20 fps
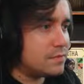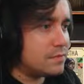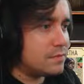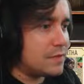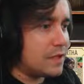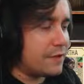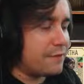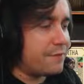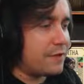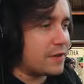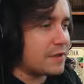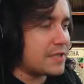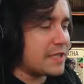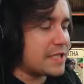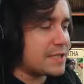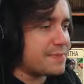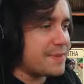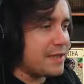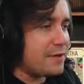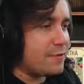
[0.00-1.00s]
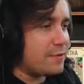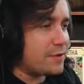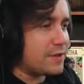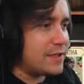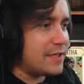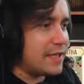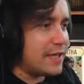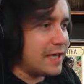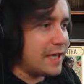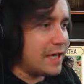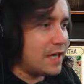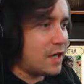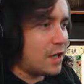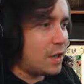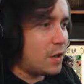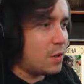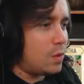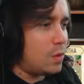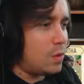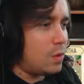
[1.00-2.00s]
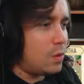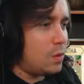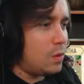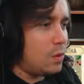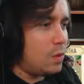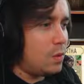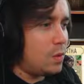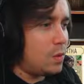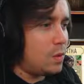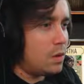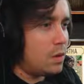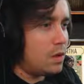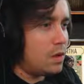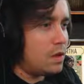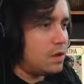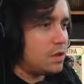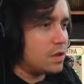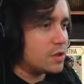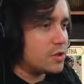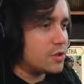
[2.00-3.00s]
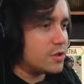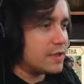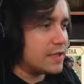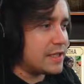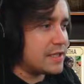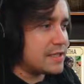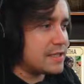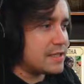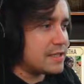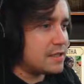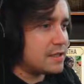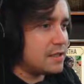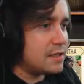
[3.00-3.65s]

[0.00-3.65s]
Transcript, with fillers: yeah, fuck the X P for now. I'll do this.